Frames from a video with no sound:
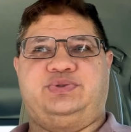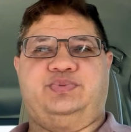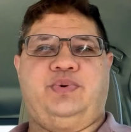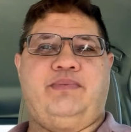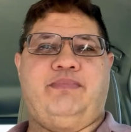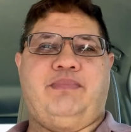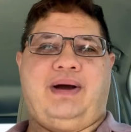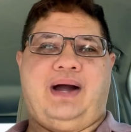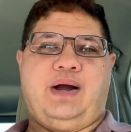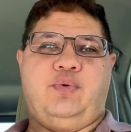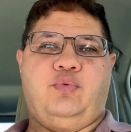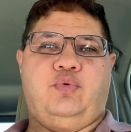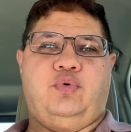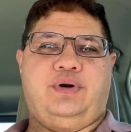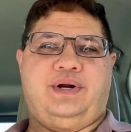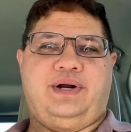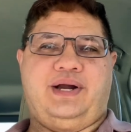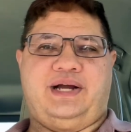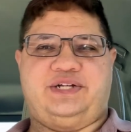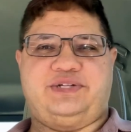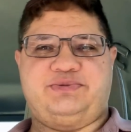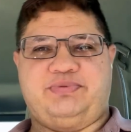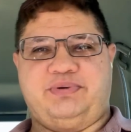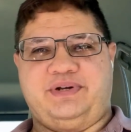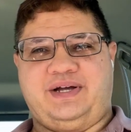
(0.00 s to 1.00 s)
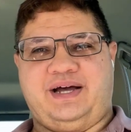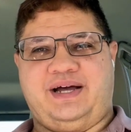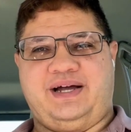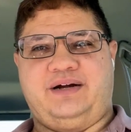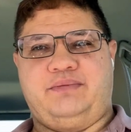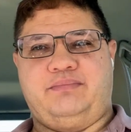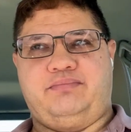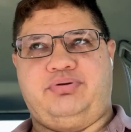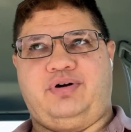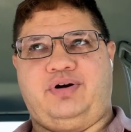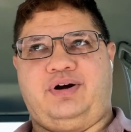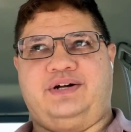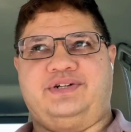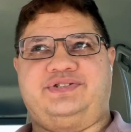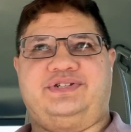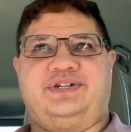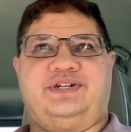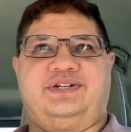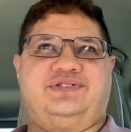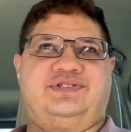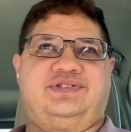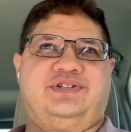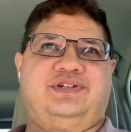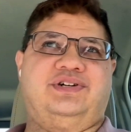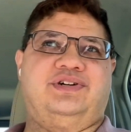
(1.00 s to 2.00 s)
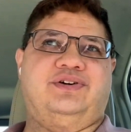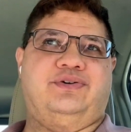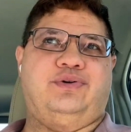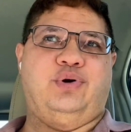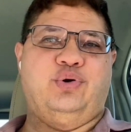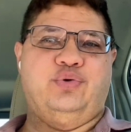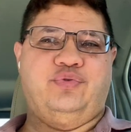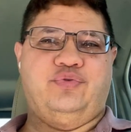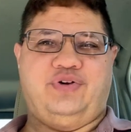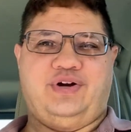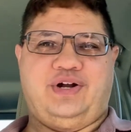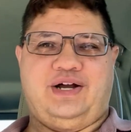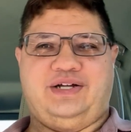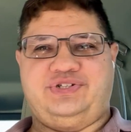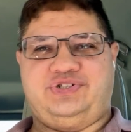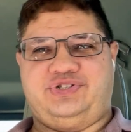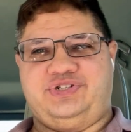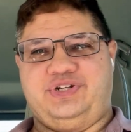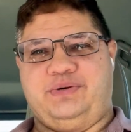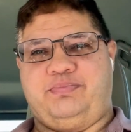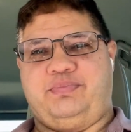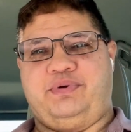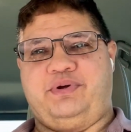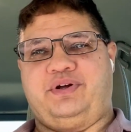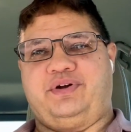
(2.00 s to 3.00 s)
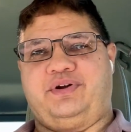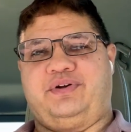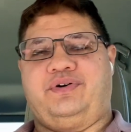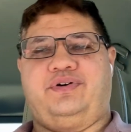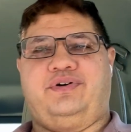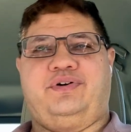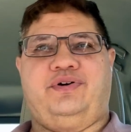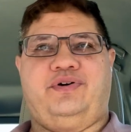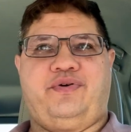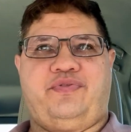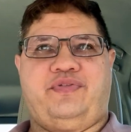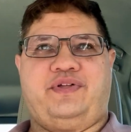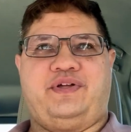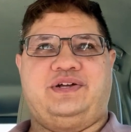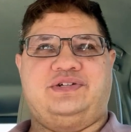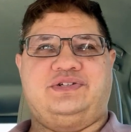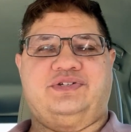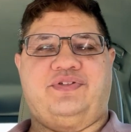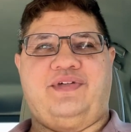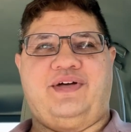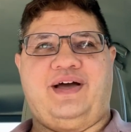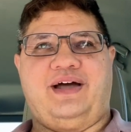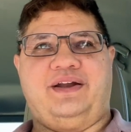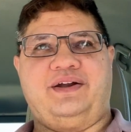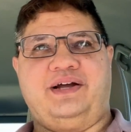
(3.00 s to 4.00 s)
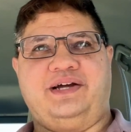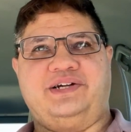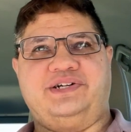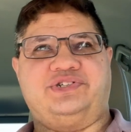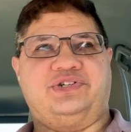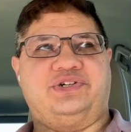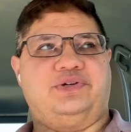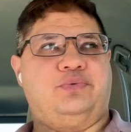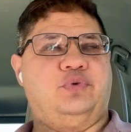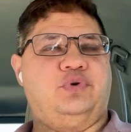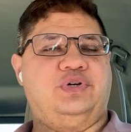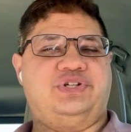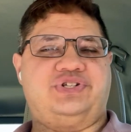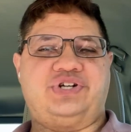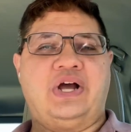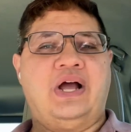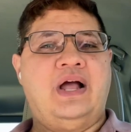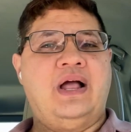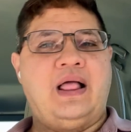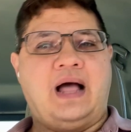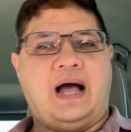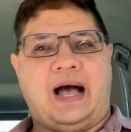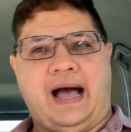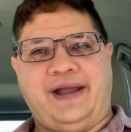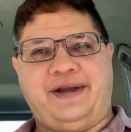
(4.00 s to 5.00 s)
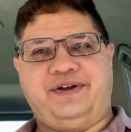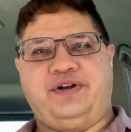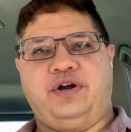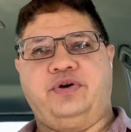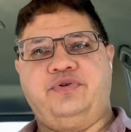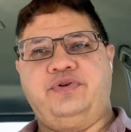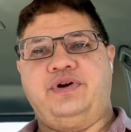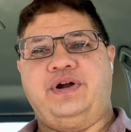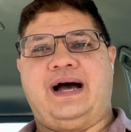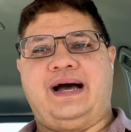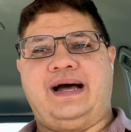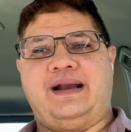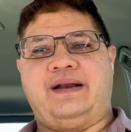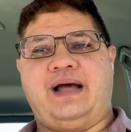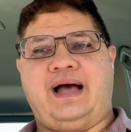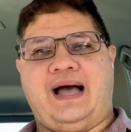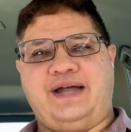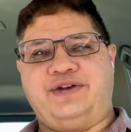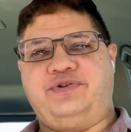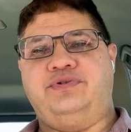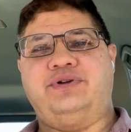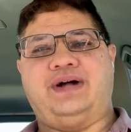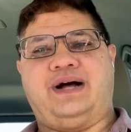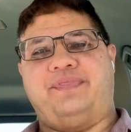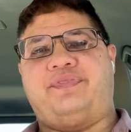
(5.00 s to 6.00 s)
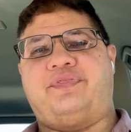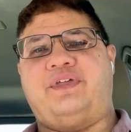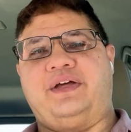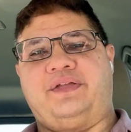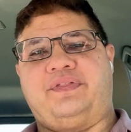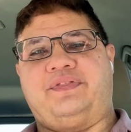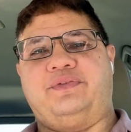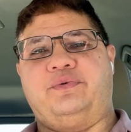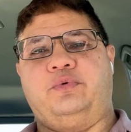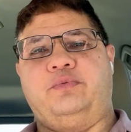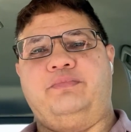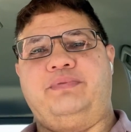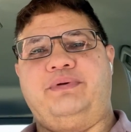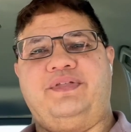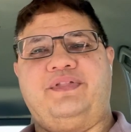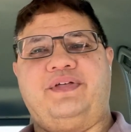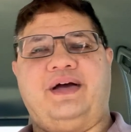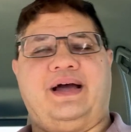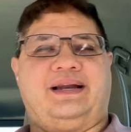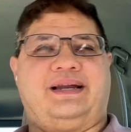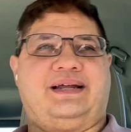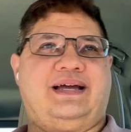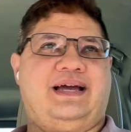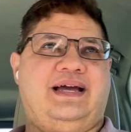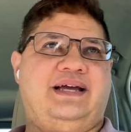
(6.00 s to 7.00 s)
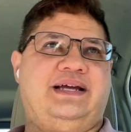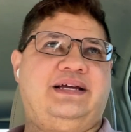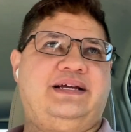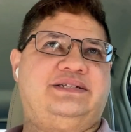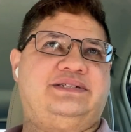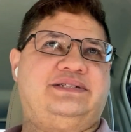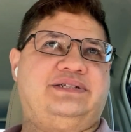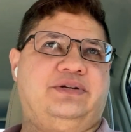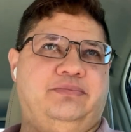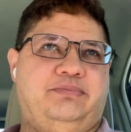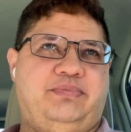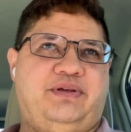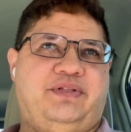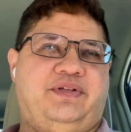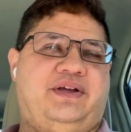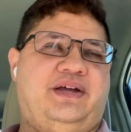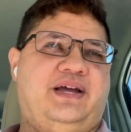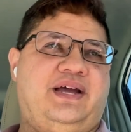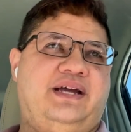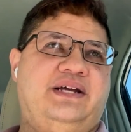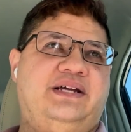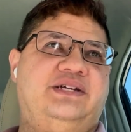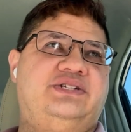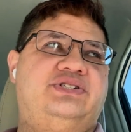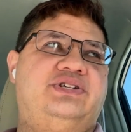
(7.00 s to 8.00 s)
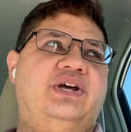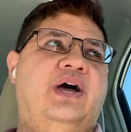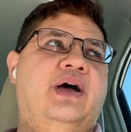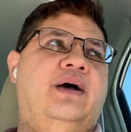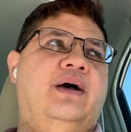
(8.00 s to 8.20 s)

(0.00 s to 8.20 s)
we might want expedited processing or overnight shipping or things of that nature, which I do not think that will be that case. It'll be the case